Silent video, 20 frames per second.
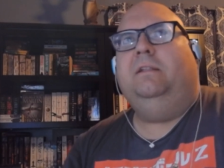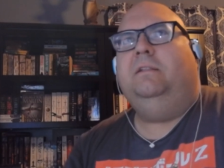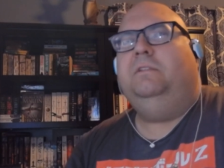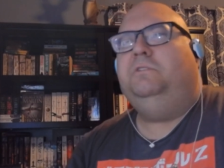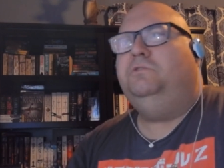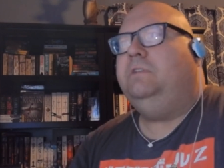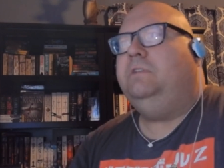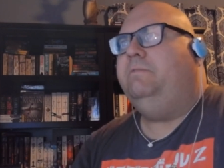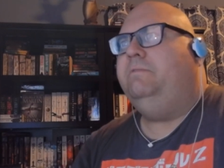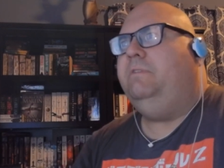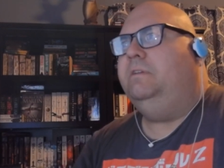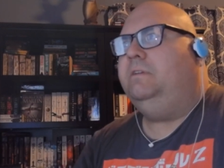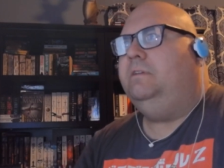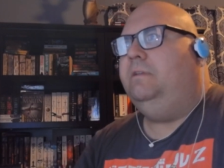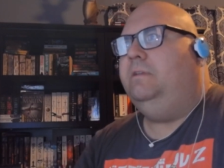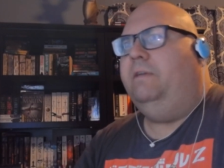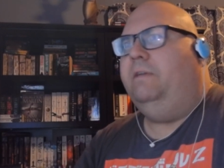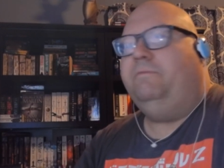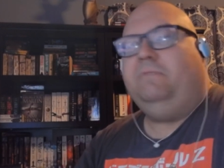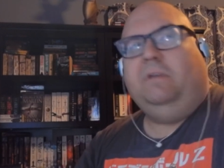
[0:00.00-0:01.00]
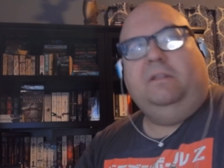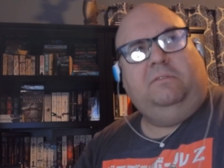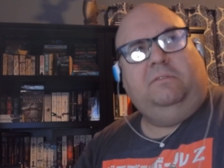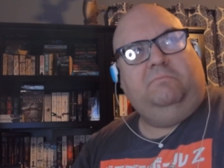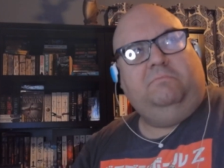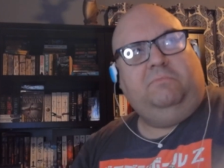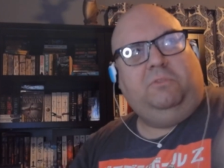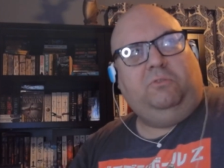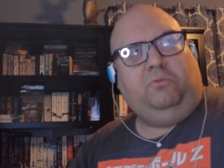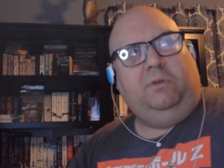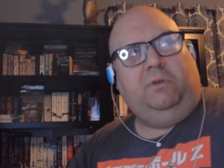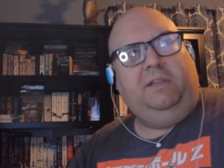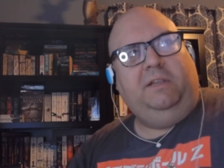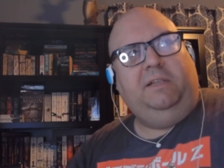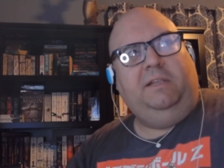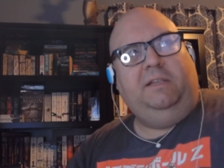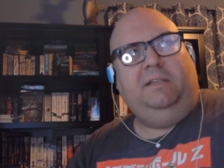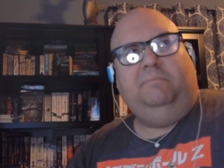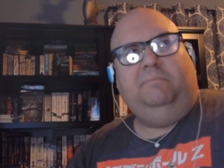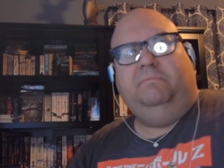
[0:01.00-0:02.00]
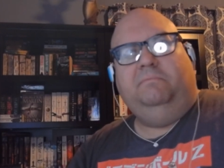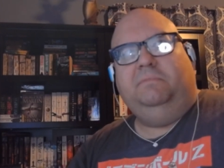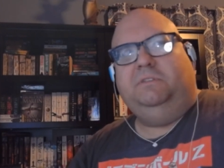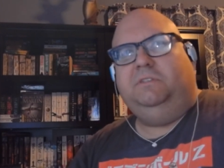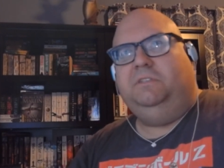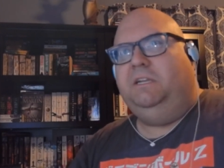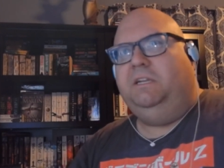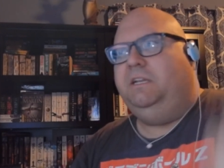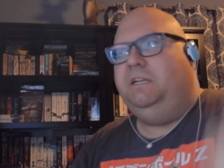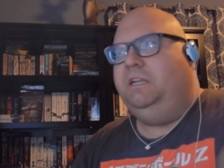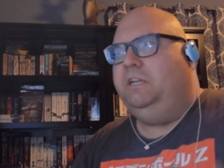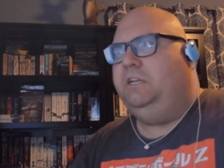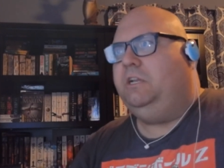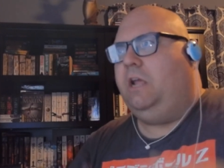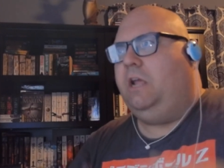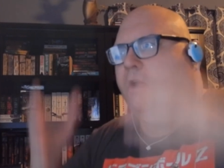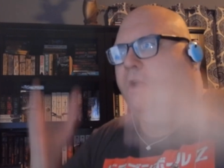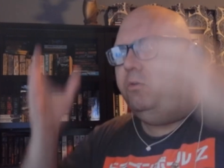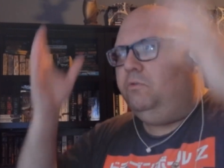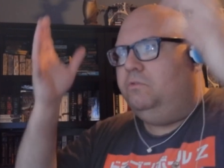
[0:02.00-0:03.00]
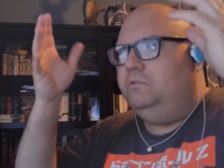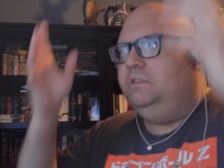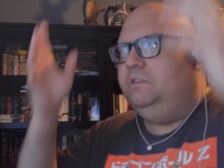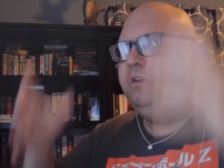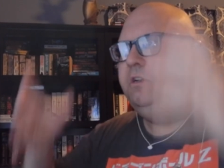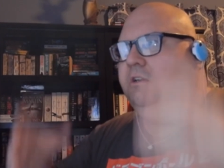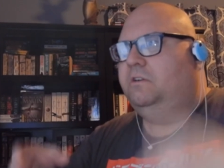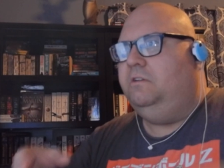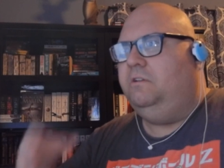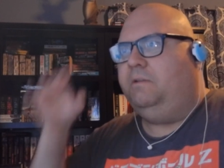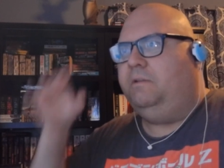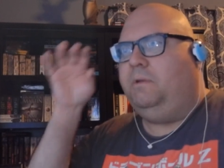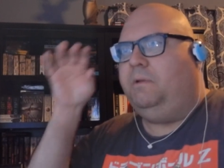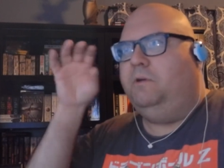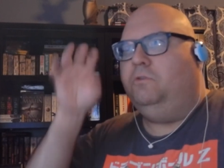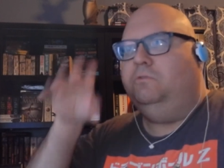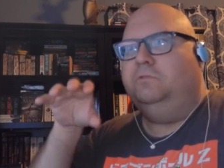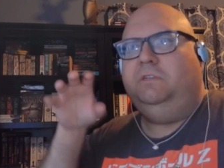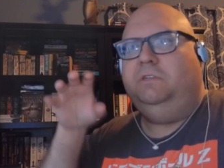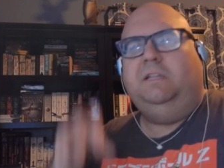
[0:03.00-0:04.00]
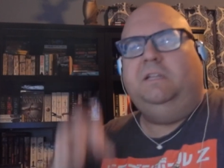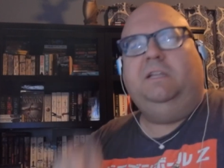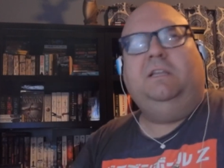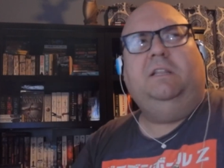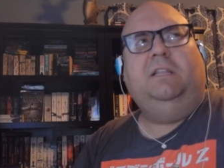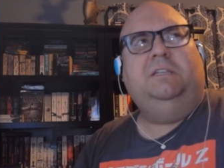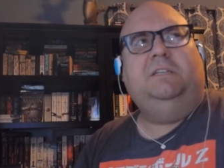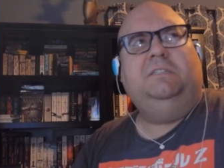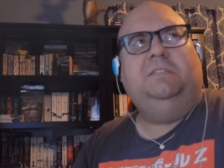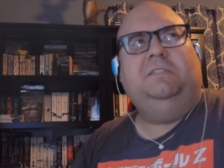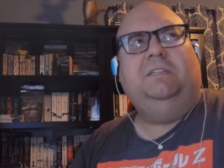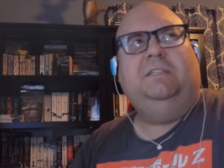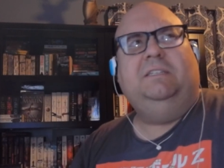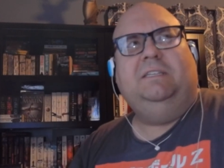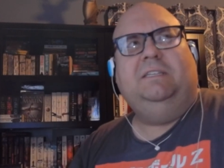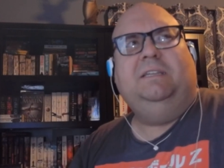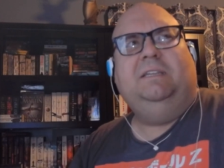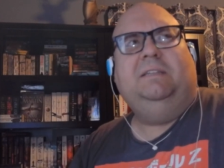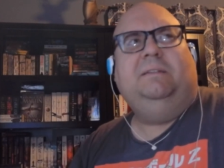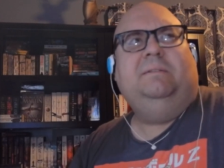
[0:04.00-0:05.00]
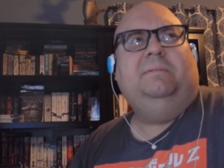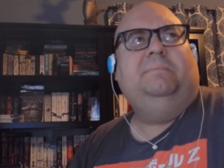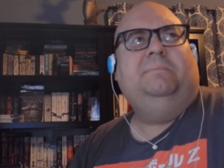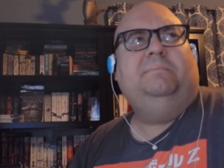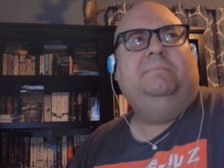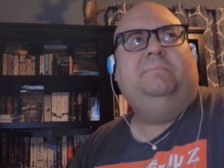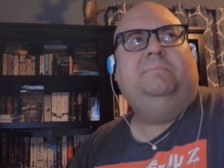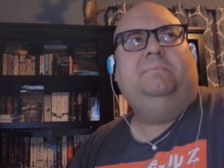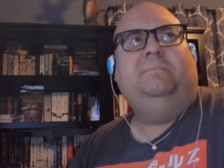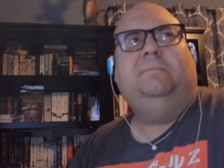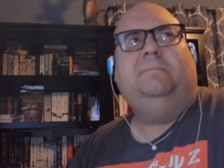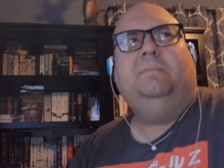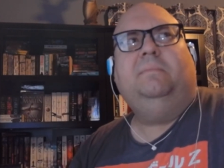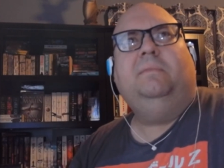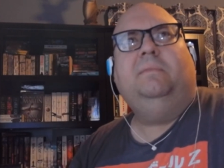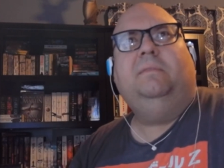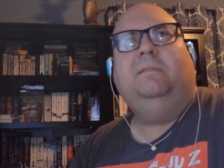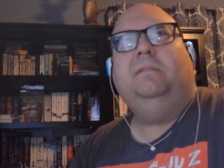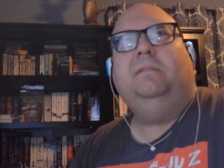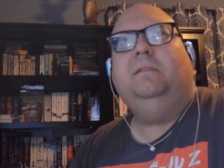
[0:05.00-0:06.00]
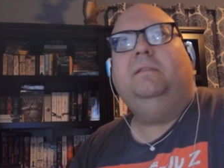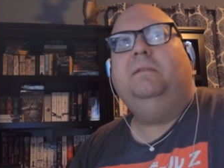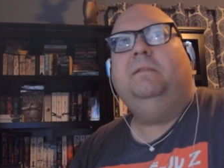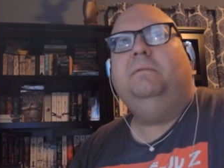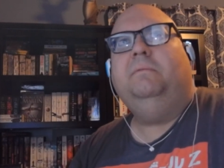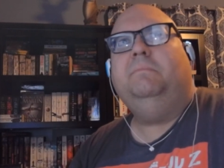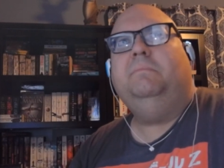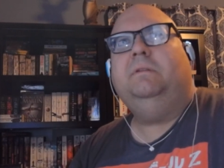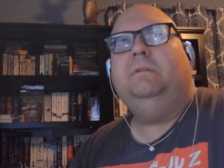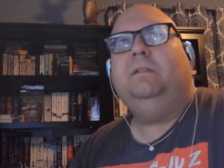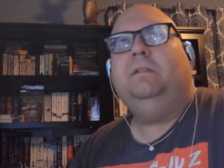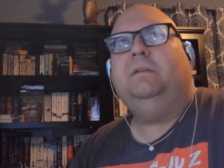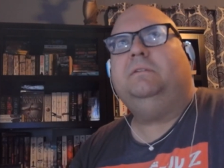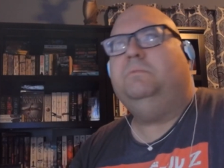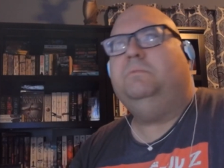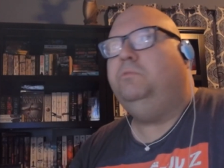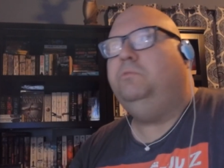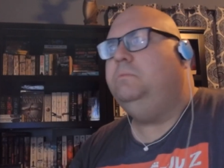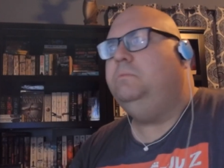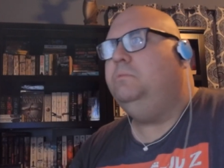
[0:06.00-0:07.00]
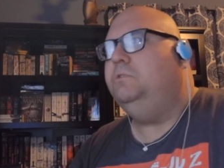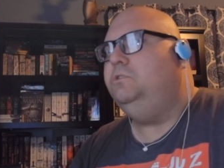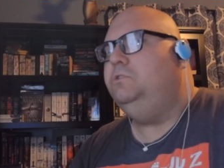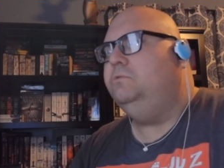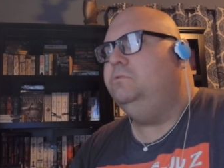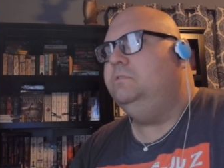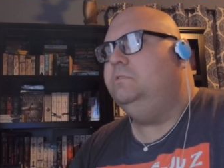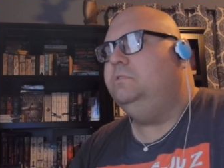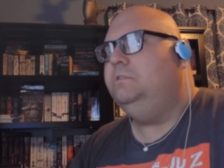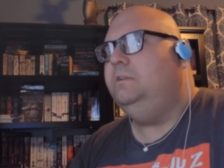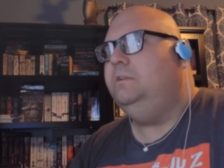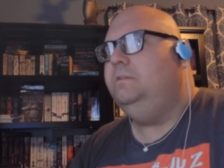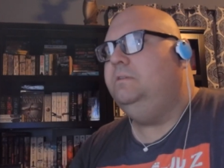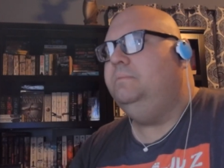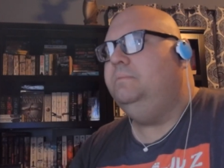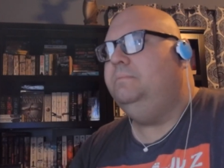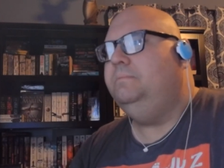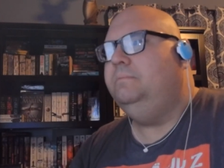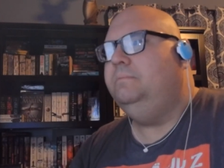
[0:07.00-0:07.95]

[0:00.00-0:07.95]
They used to have like, I've got three CD towers in there, like my whole CD collection is in, but like they're pretty much useless now.